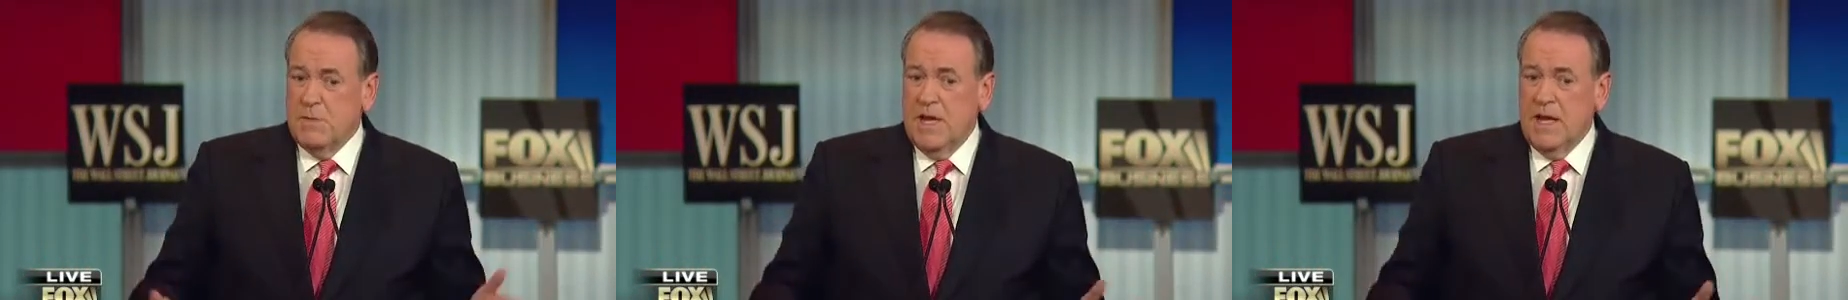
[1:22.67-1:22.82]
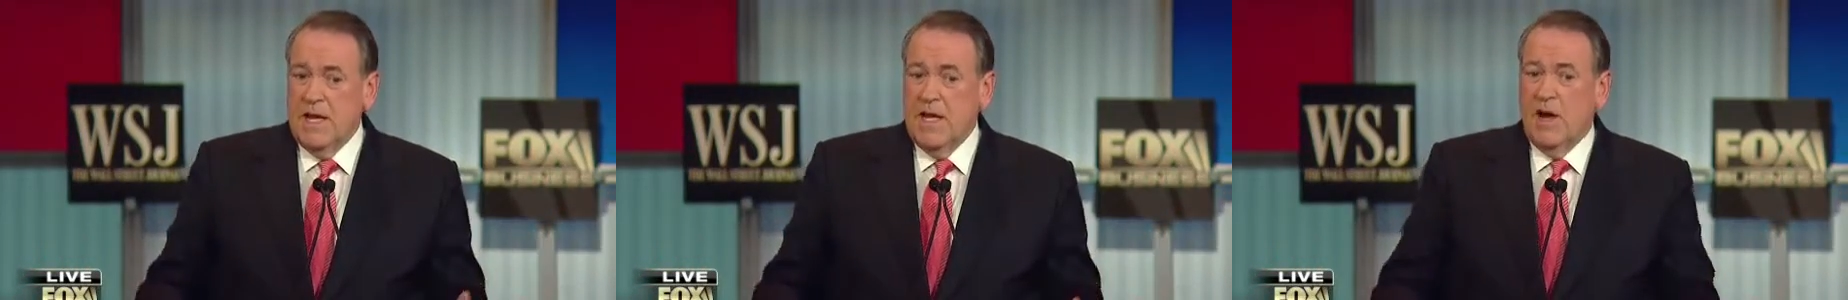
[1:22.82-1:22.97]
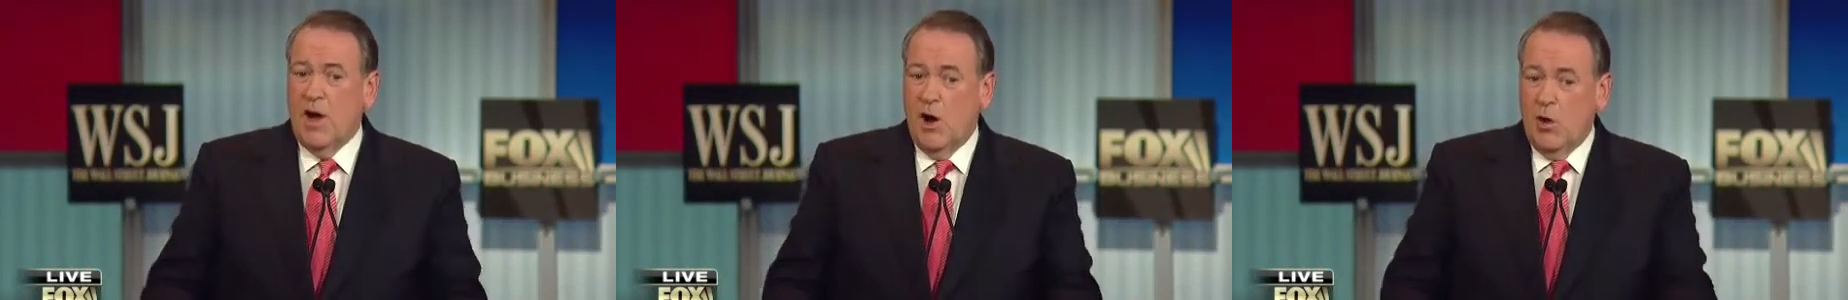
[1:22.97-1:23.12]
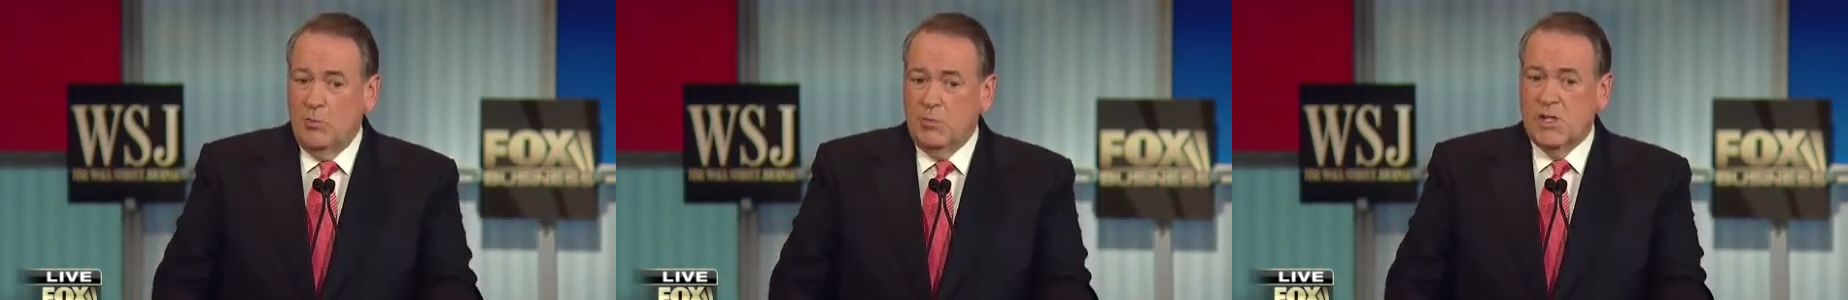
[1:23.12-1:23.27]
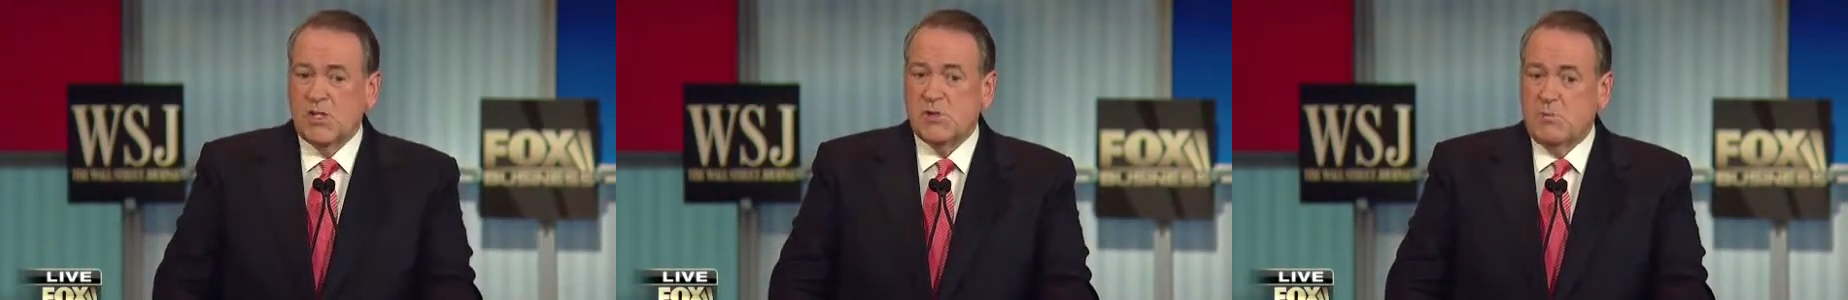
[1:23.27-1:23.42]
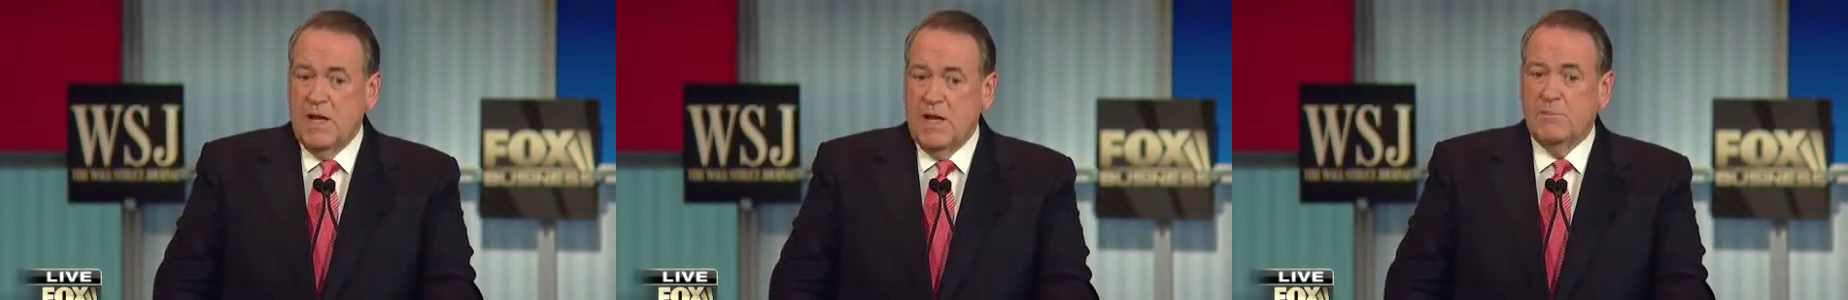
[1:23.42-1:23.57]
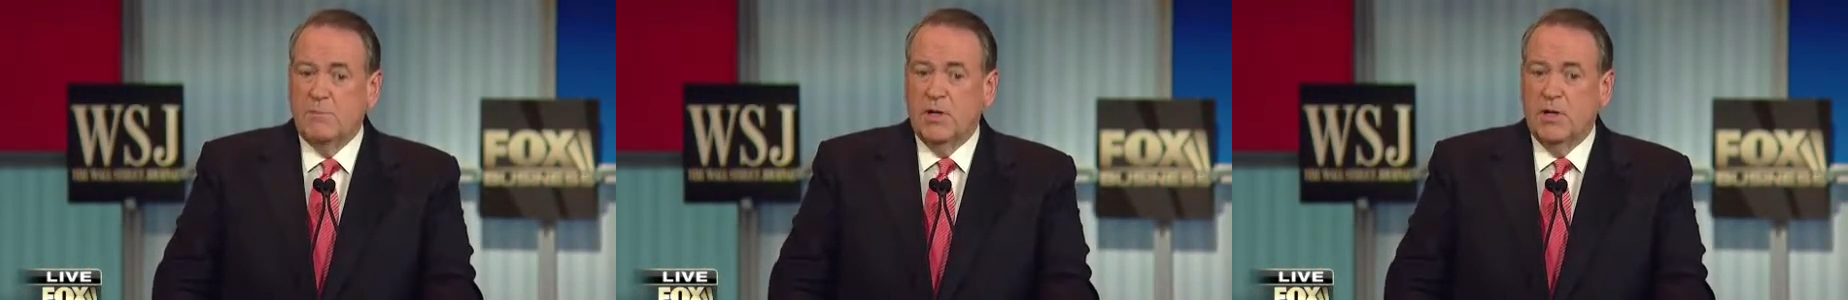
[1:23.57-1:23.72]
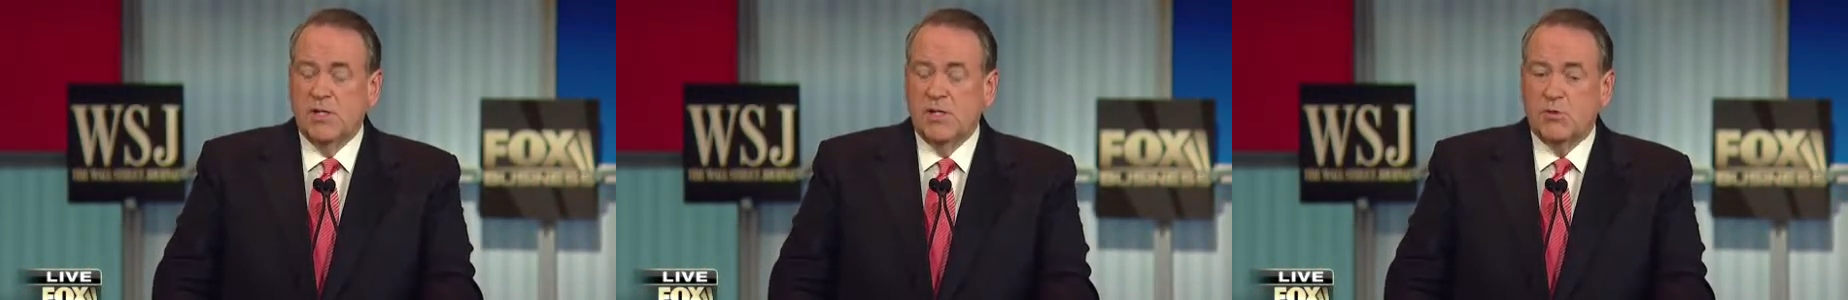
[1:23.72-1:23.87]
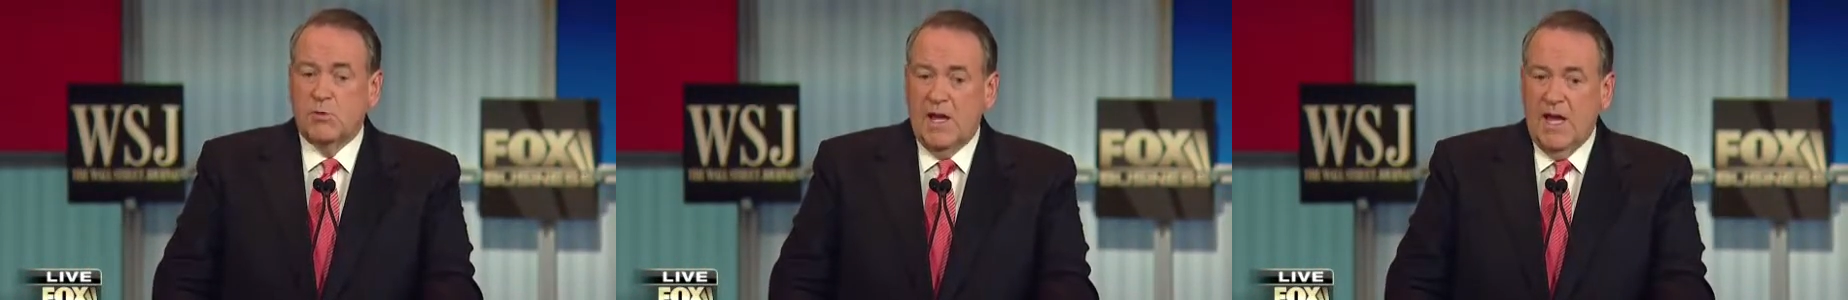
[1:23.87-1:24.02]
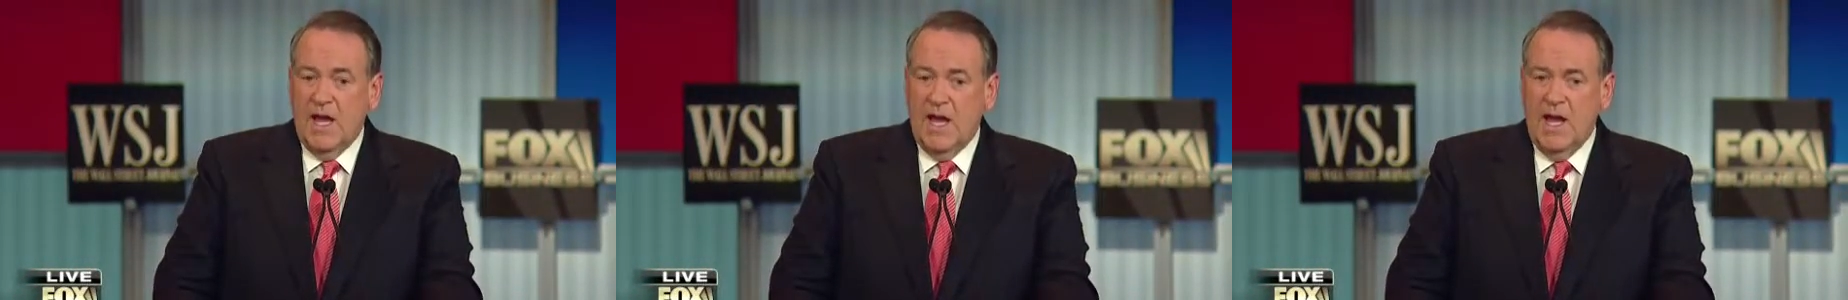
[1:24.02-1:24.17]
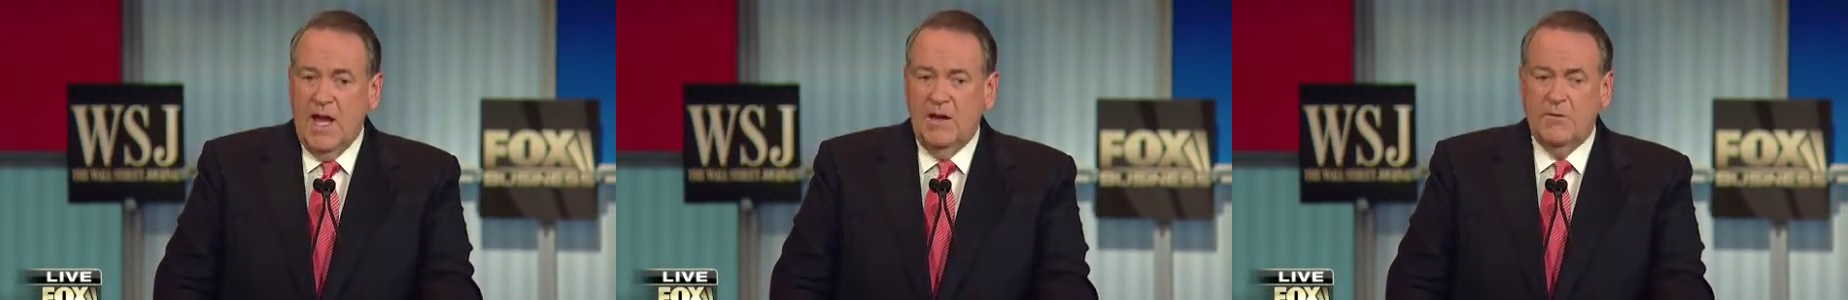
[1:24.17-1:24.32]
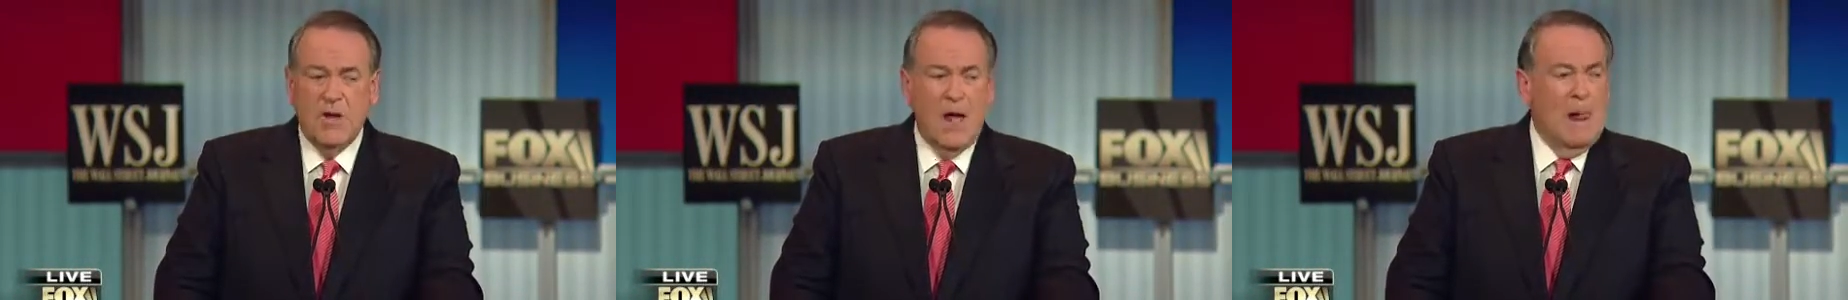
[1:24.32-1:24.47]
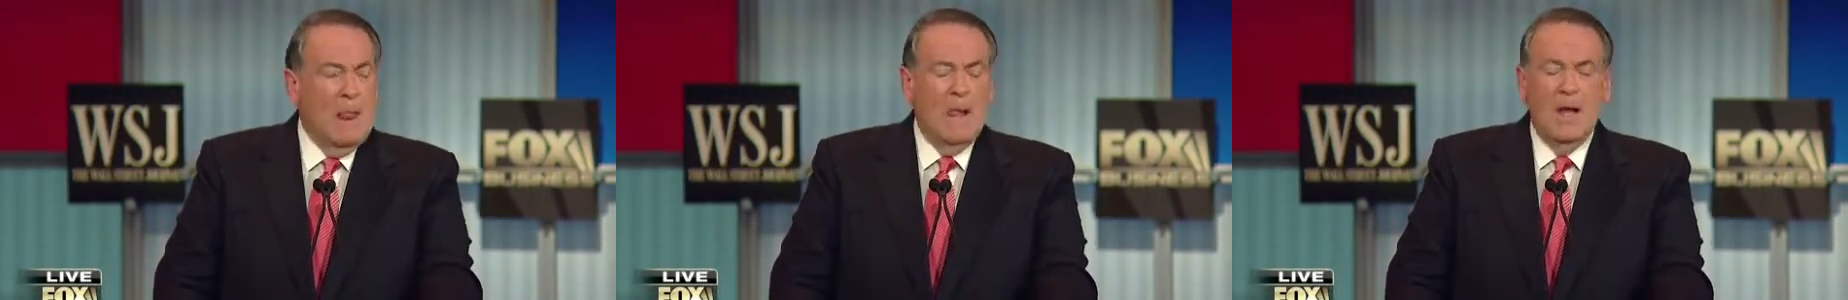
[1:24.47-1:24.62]
many homeless people as we
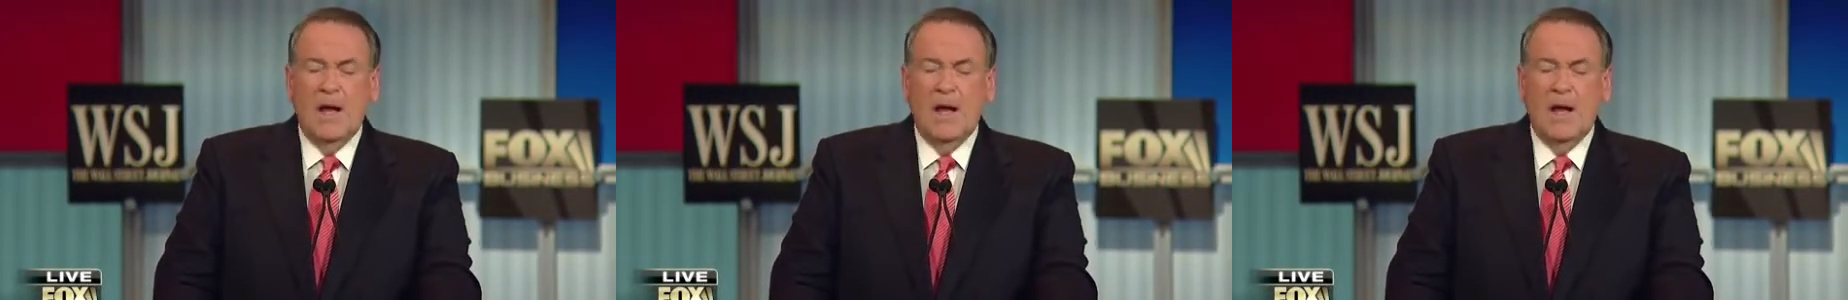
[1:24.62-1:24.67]
have,